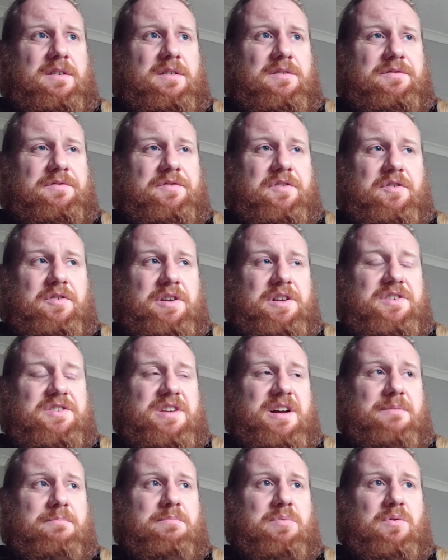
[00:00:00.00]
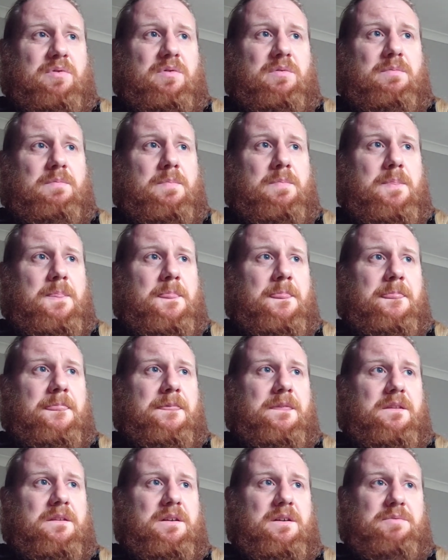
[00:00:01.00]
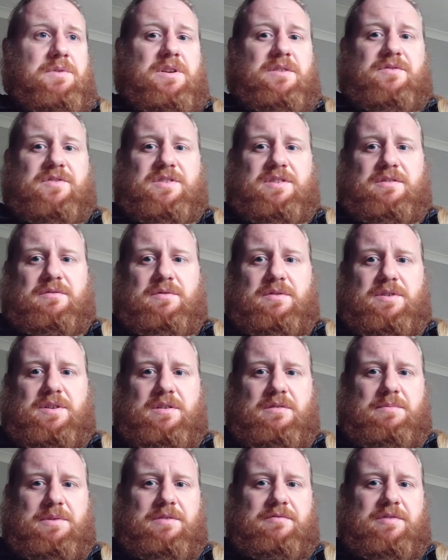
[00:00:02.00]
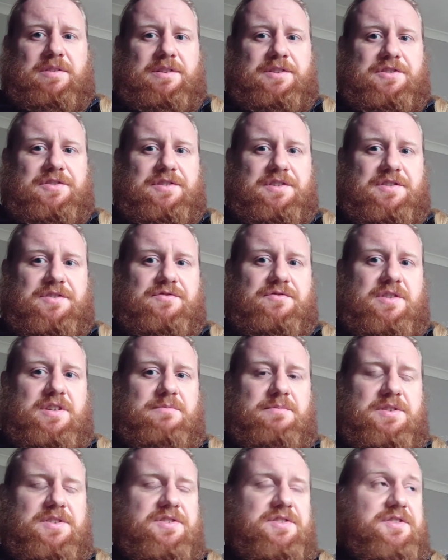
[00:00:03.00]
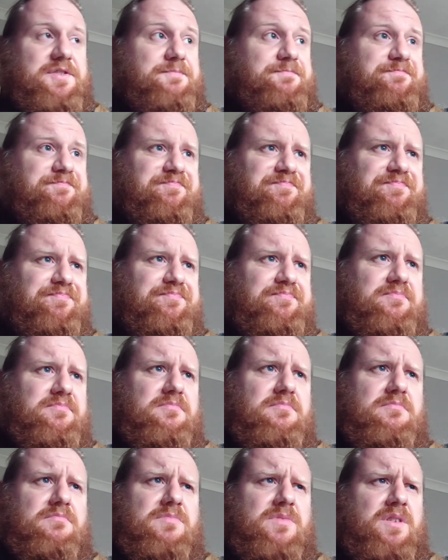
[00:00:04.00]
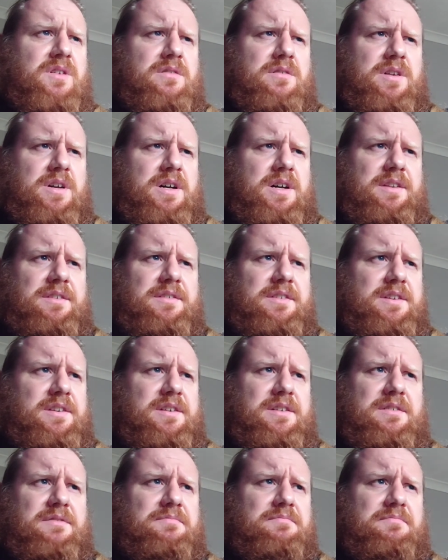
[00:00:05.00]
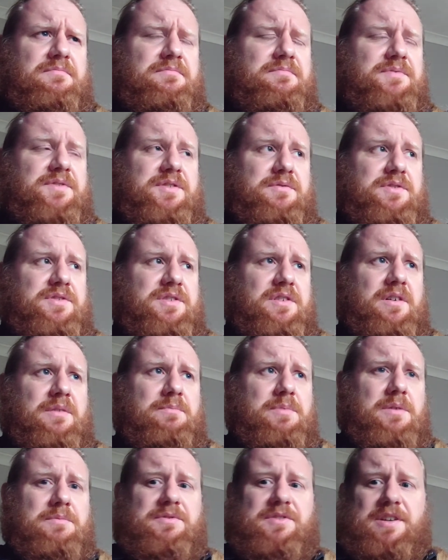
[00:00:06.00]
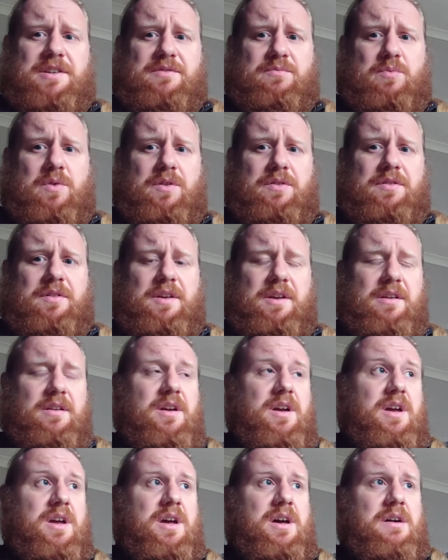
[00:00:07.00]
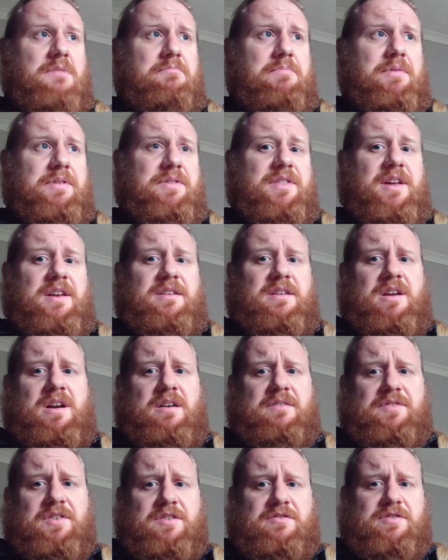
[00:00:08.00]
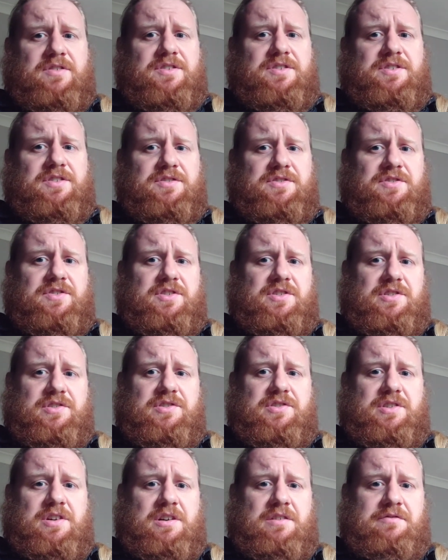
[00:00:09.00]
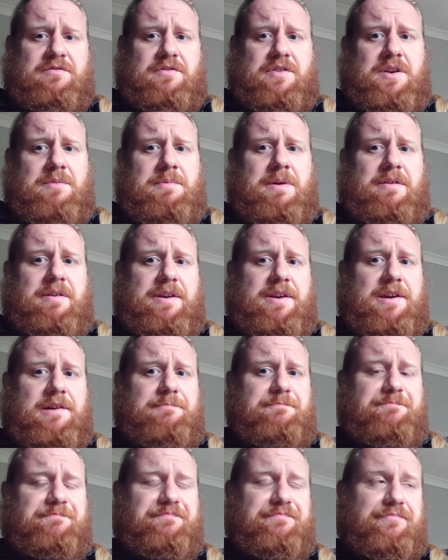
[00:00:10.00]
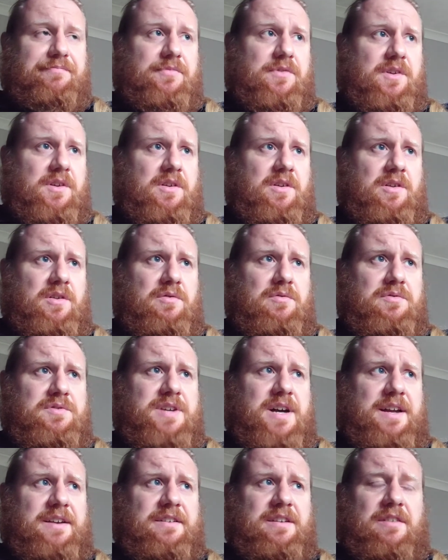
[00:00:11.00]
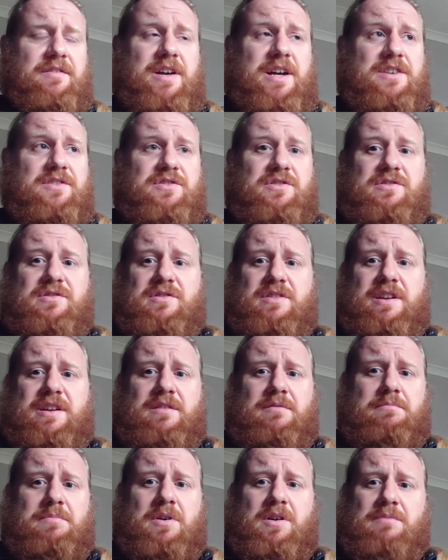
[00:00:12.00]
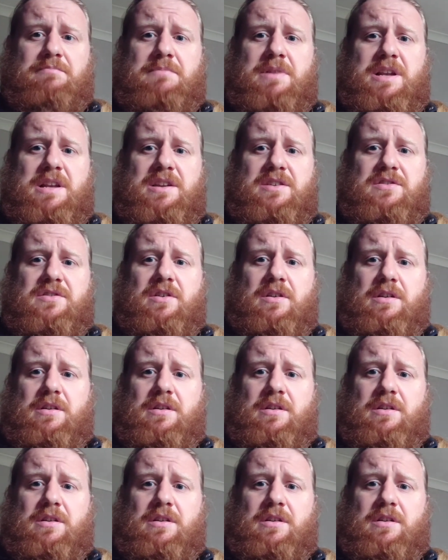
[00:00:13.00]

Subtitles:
for example, obviously we know about religious extremists and suicide bombers, that's one thing. But then you have the Christian church over in America who take donations and end up buying $1 million